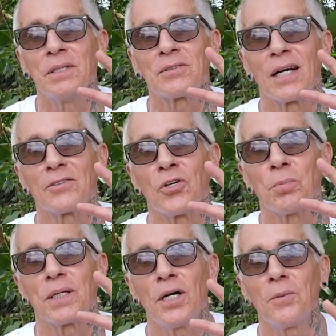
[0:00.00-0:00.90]
Peace, guys.
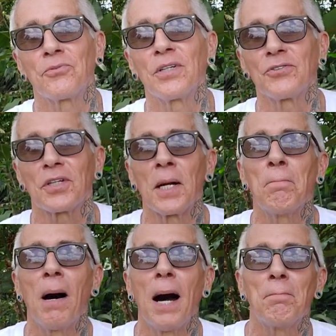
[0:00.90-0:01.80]
Hope it helps. Things are going
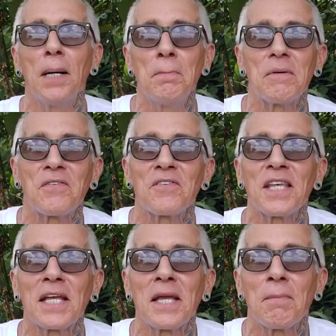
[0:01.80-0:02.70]
to pop up if you're
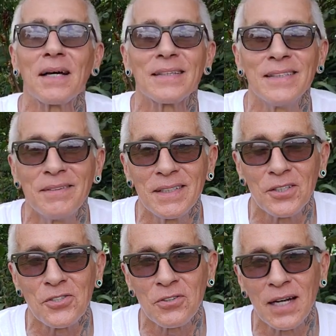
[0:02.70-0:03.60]
thinking about living
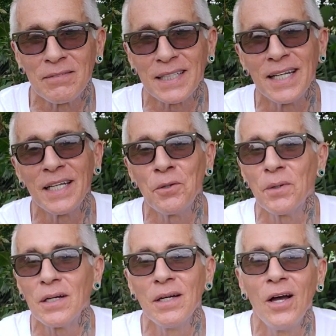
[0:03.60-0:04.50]
or traveling
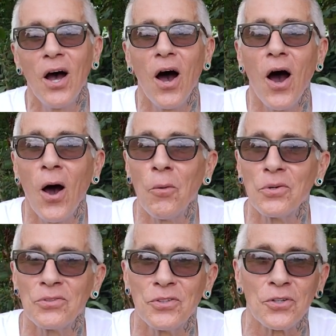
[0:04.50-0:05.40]
anywhere.
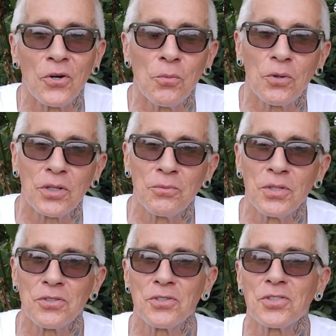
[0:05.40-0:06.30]
Always do your homework and
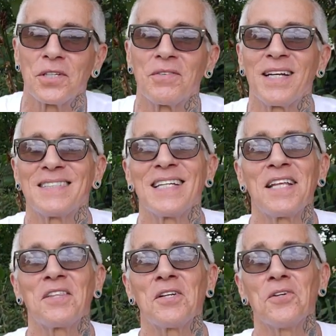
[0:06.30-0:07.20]
research. And if it has
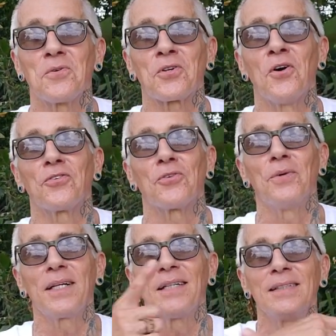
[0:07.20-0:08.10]
anything to do with Costa
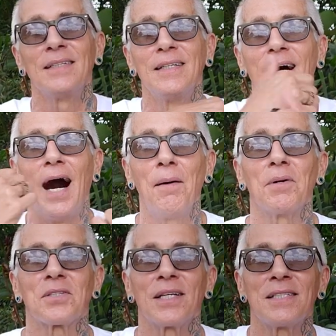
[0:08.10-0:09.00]
Rica, I'm
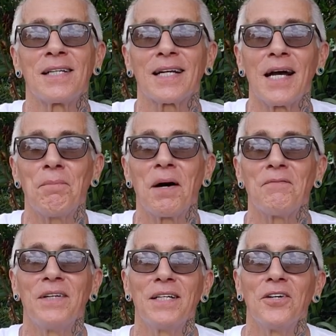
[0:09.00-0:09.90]
going to say check out my
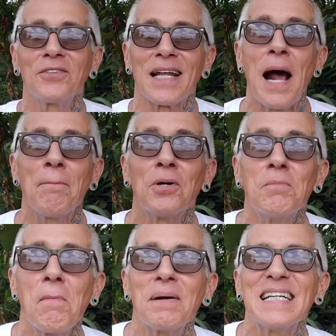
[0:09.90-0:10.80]
videos and I'll put
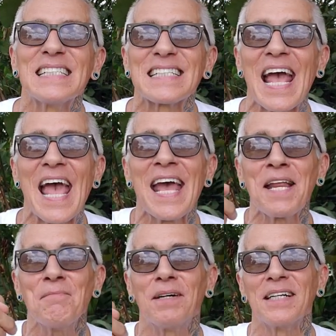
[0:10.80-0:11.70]
them up against
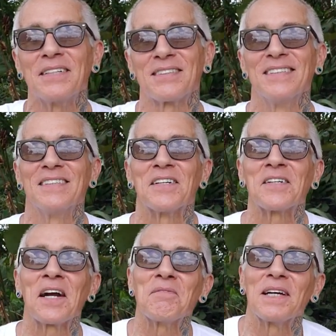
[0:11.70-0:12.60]
anybody's.
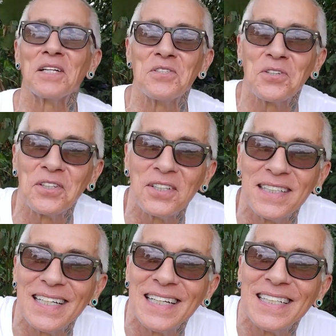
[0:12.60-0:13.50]
All right, man. Enjoy your
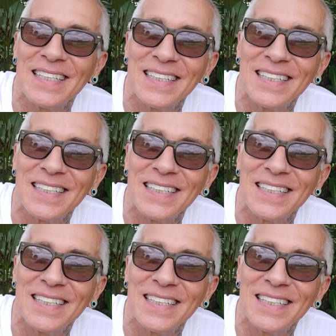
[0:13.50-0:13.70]
day.